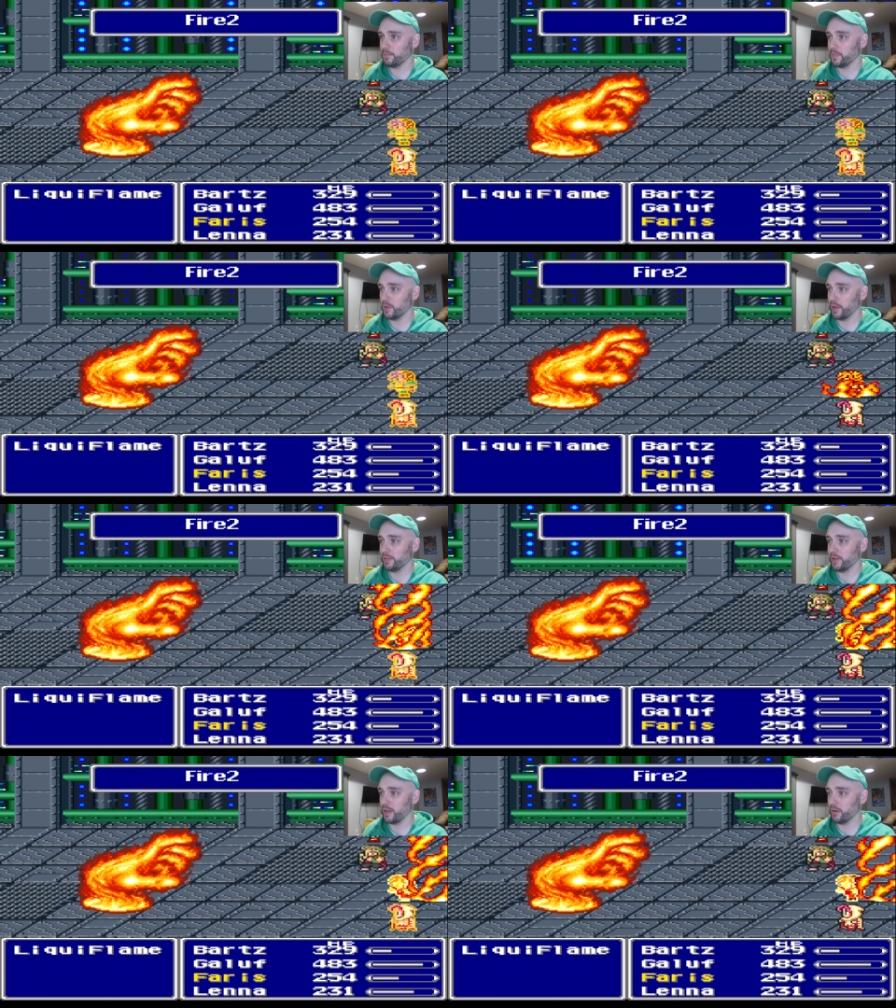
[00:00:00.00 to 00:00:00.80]
Okay,
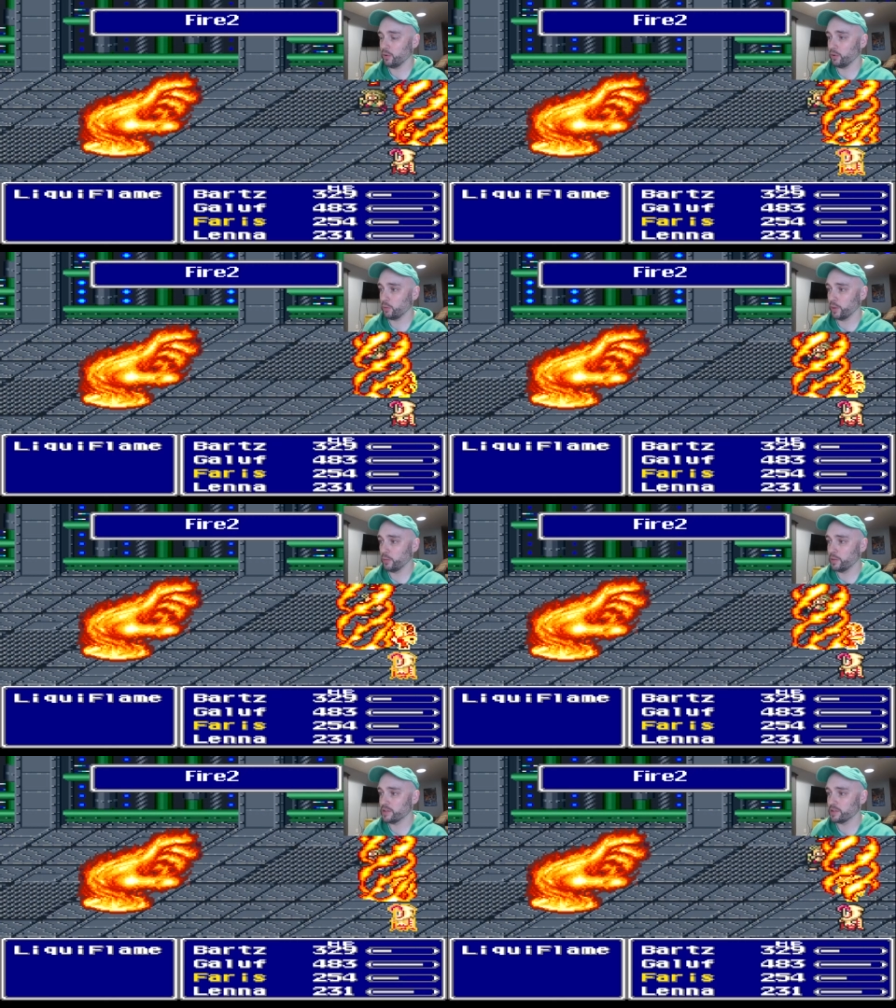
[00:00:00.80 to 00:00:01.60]
is he count? Oh, well, now
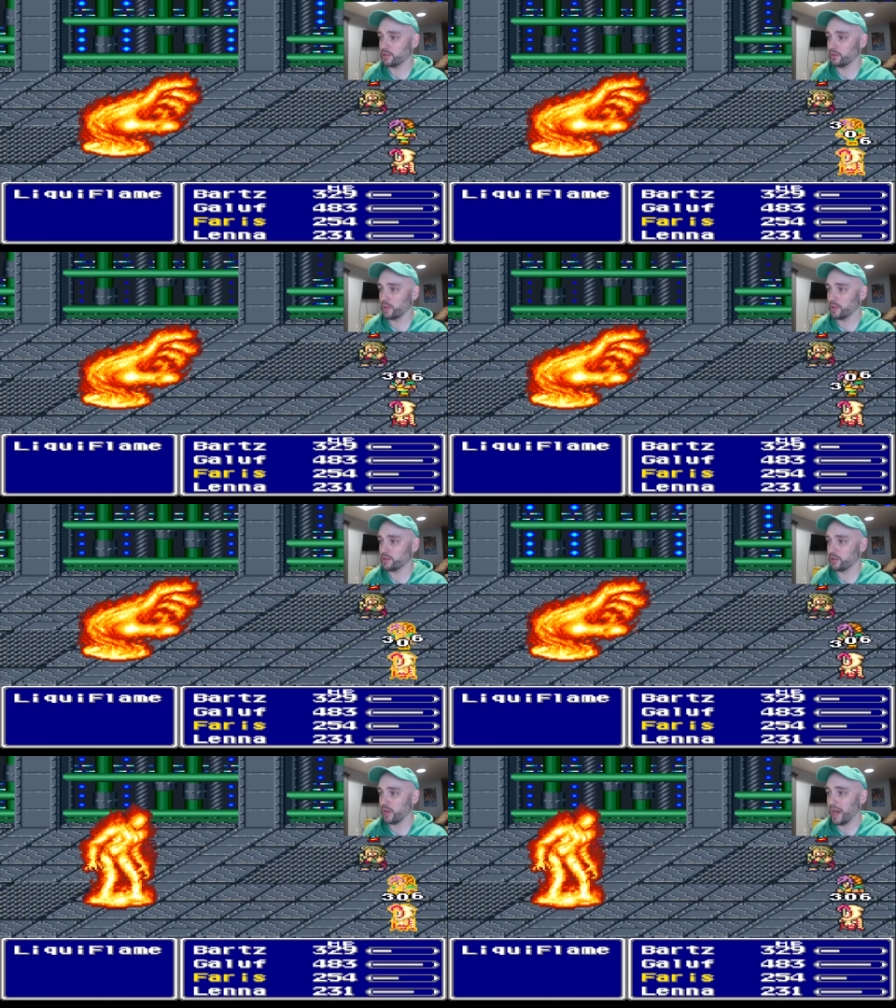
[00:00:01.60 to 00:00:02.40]
he's... Okay,
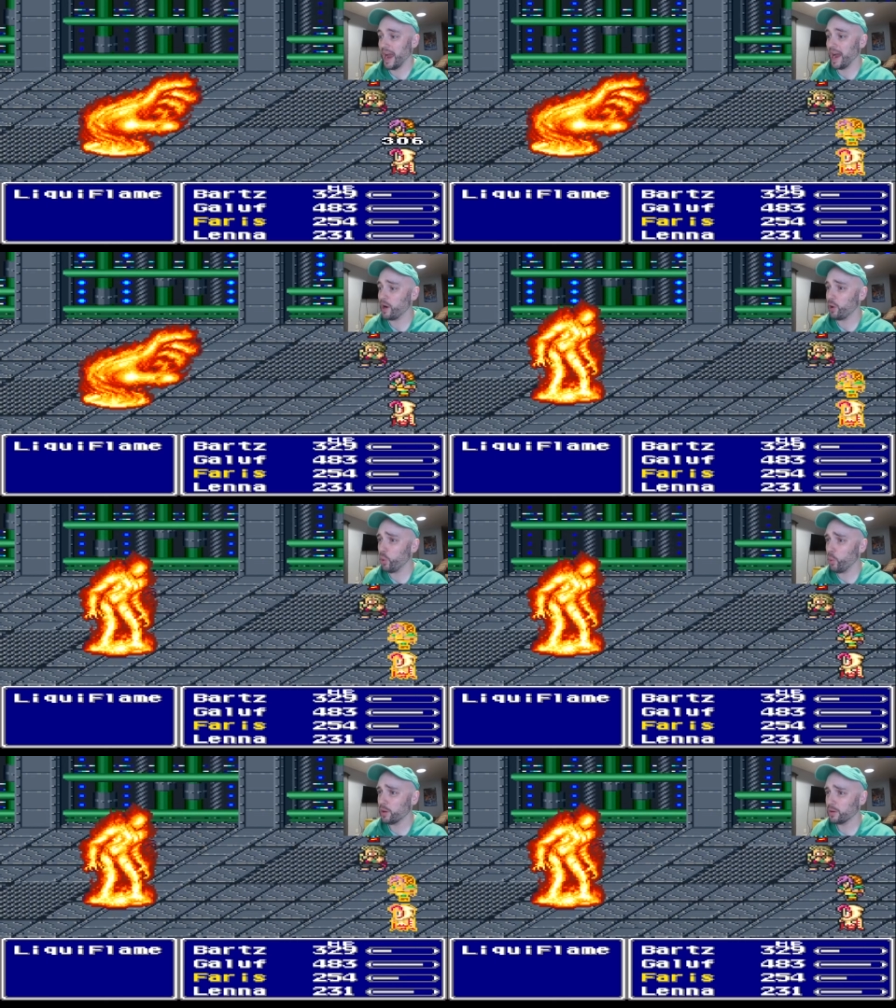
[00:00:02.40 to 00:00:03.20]
he's...
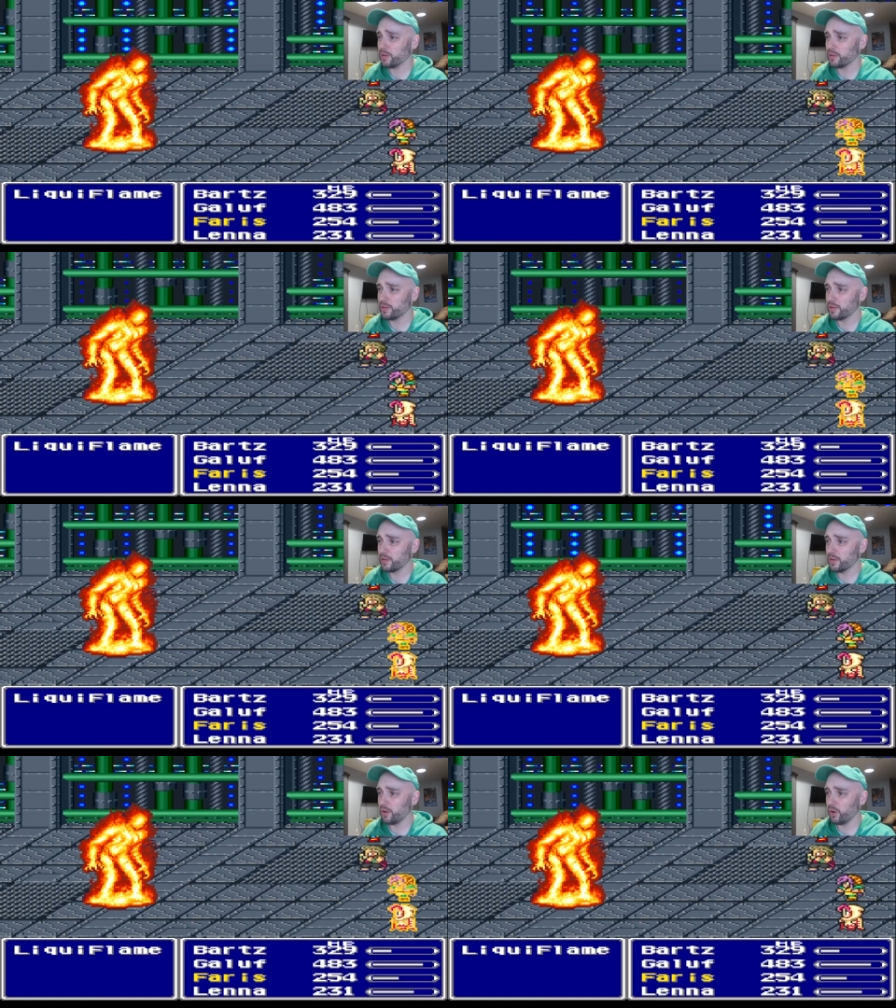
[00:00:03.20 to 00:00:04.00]
Ow!
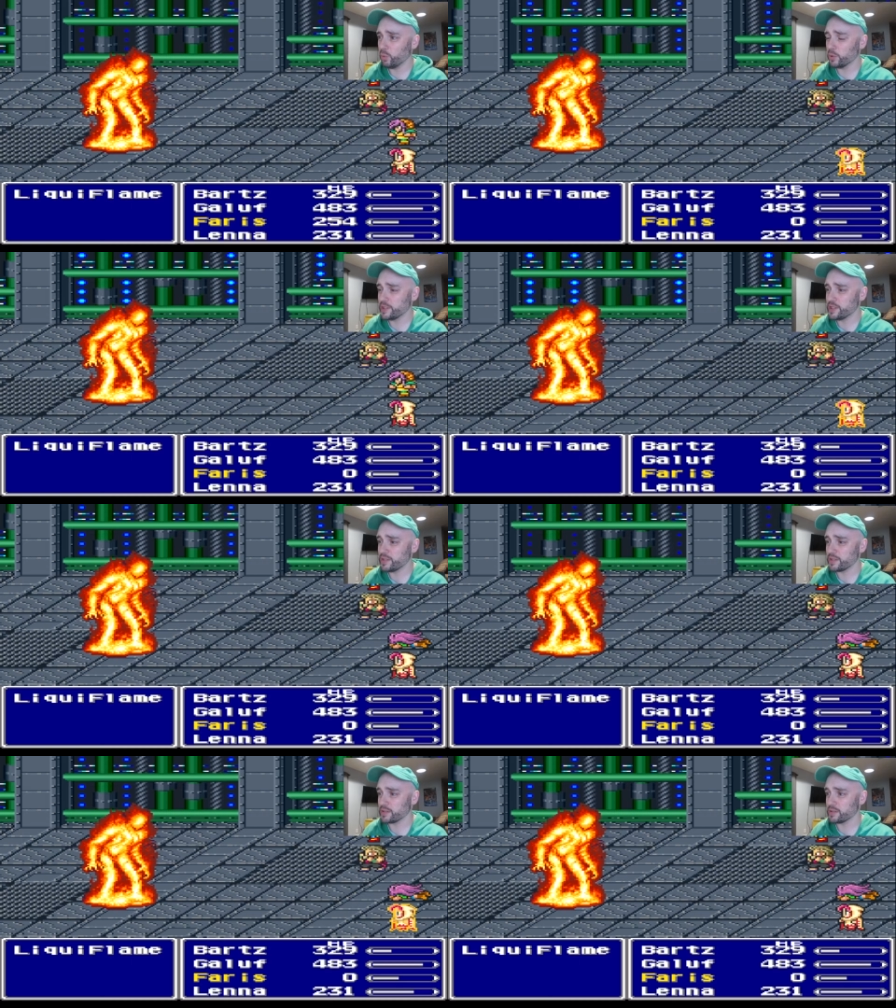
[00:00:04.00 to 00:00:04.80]
Holy
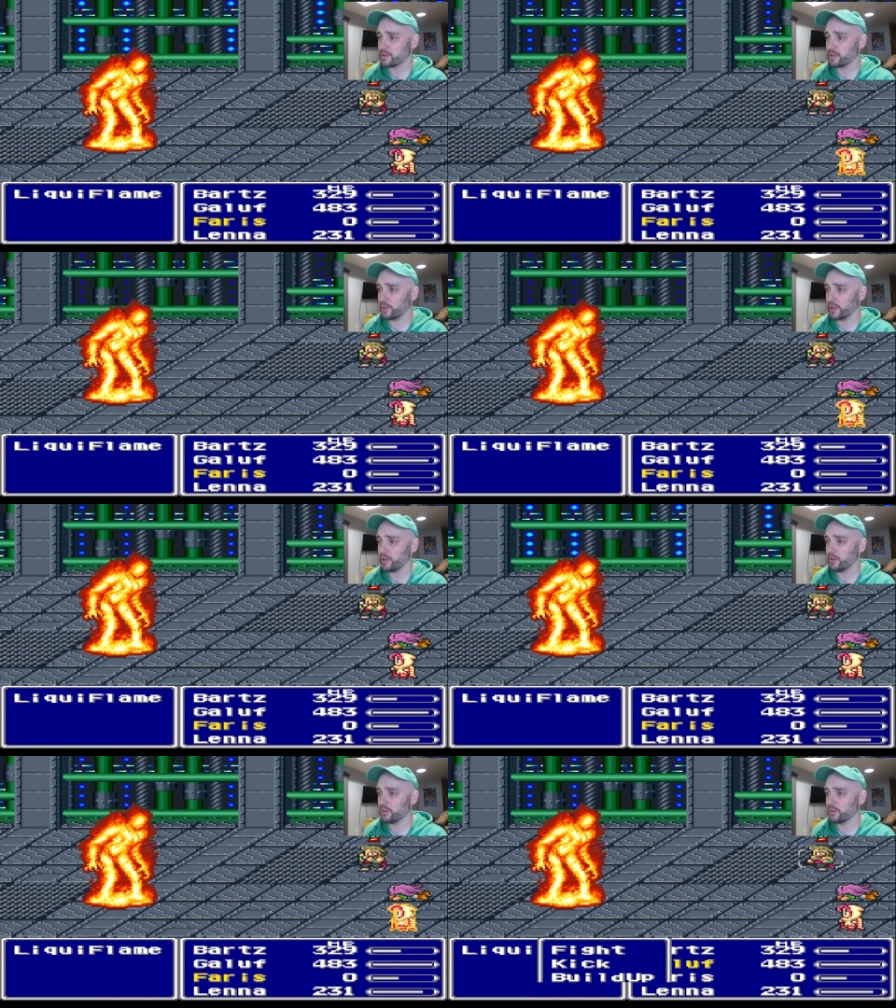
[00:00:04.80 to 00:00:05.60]
Jesus.
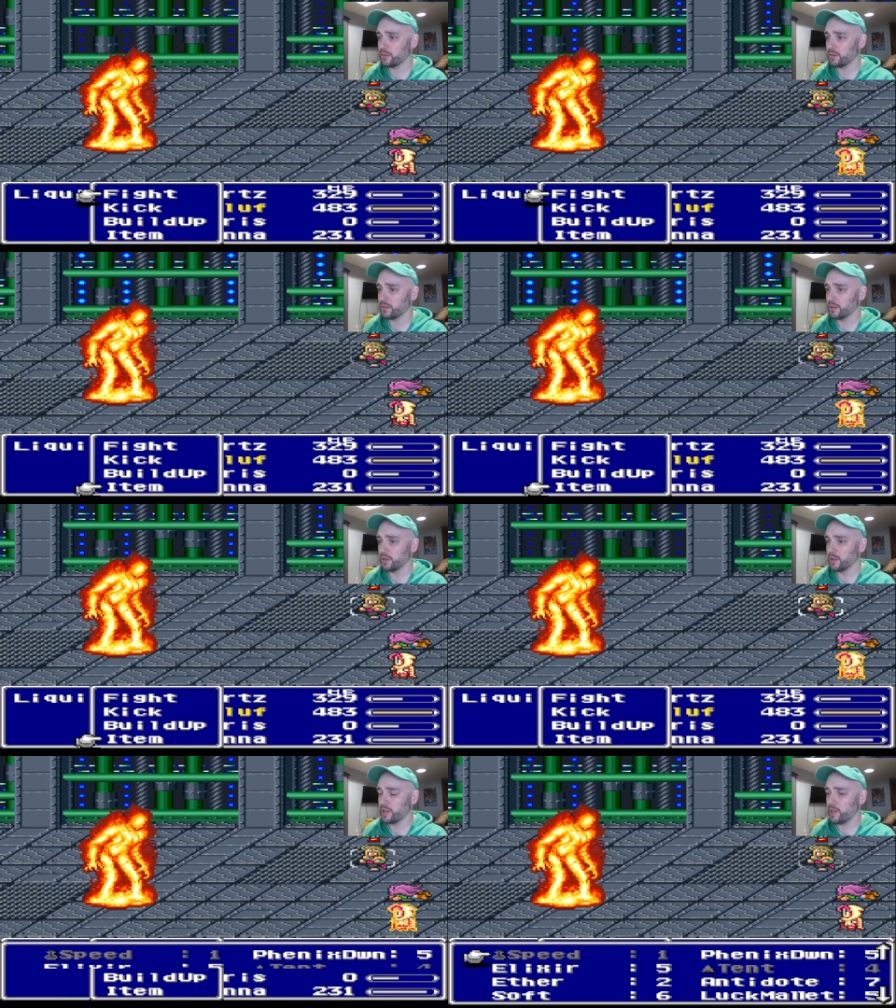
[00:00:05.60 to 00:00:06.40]
Okay.
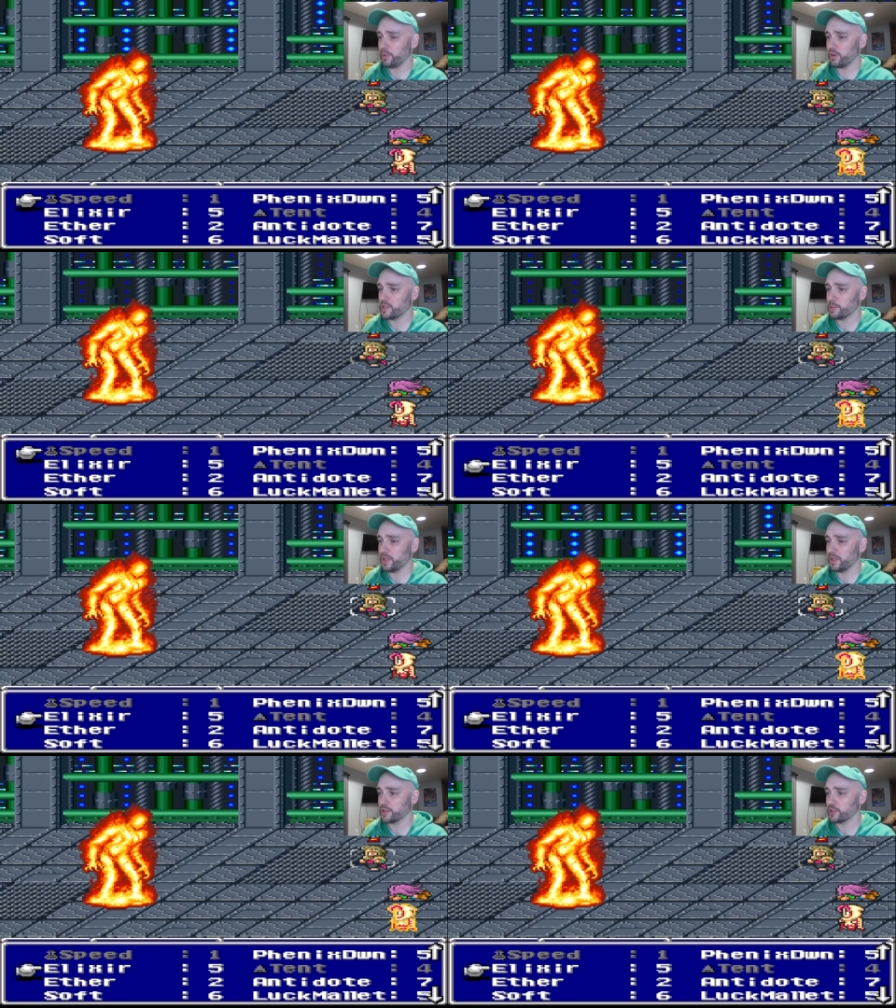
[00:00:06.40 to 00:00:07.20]
Keep your
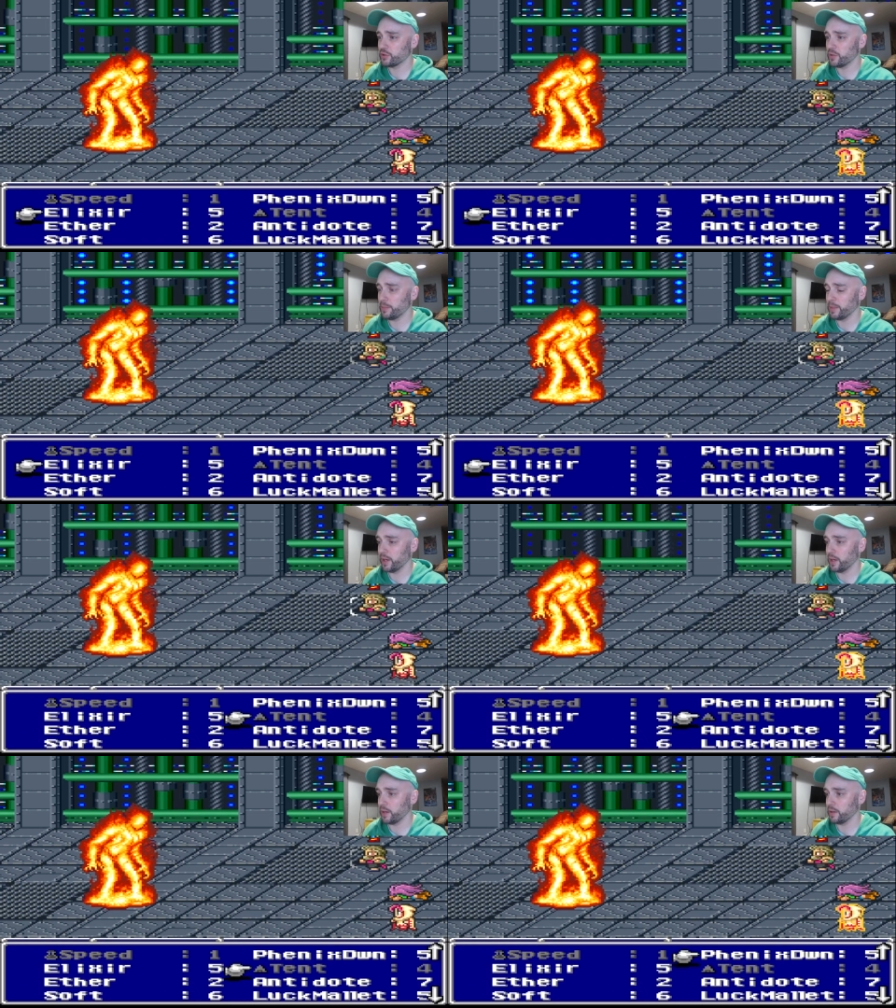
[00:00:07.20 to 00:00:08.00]
HP extremely
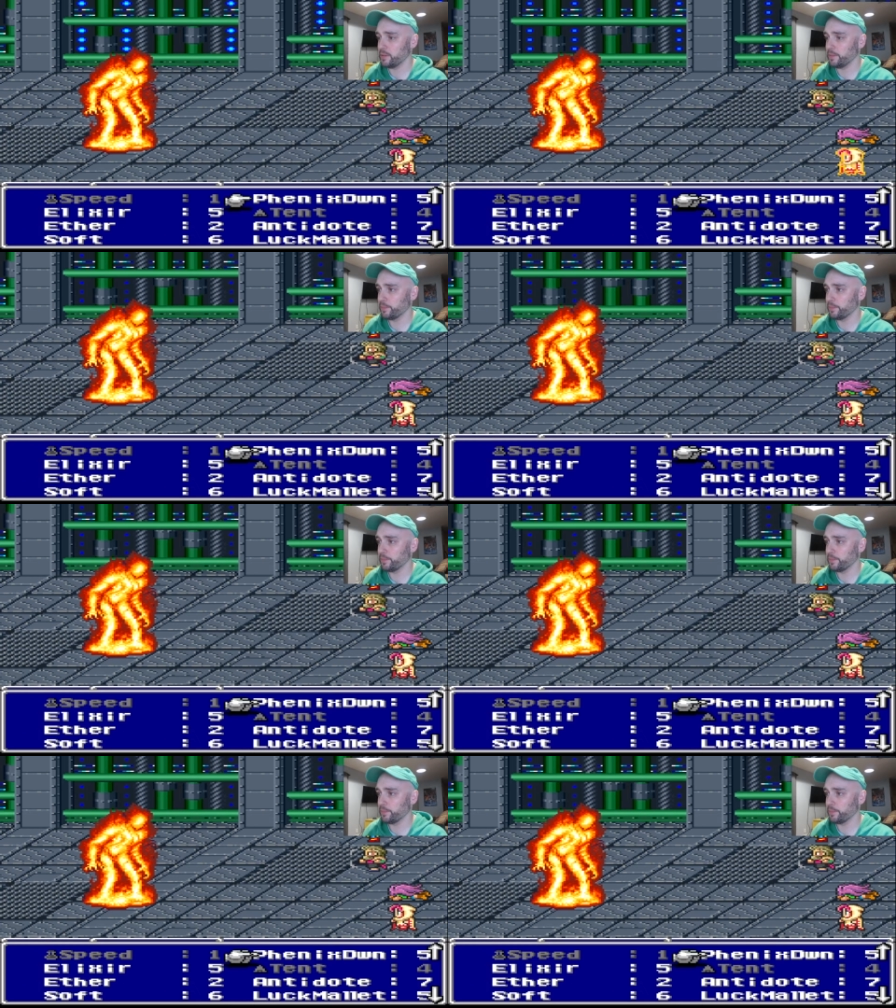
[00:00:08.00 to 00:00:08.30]
high.